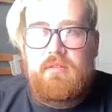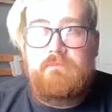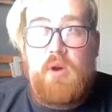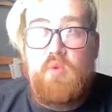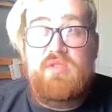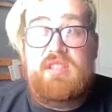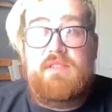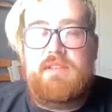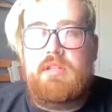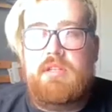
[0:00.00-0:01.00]
most of the
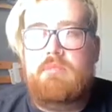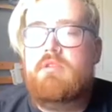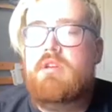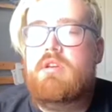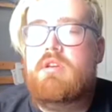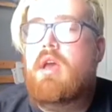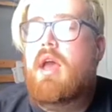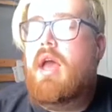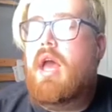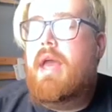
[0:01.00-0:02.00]
time.
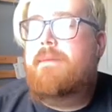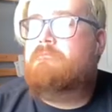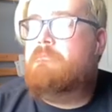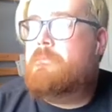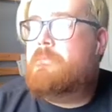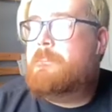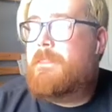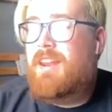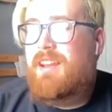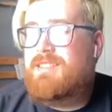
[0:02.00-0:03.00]
And
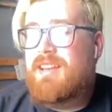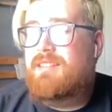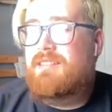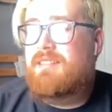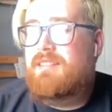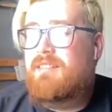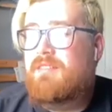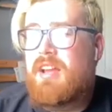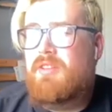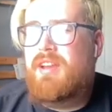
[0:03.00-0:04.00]
like I said, I don't
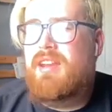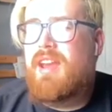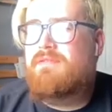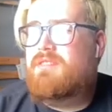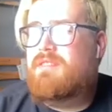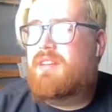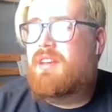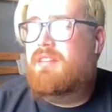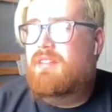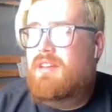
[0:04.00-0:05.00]
think I'd ever do that again.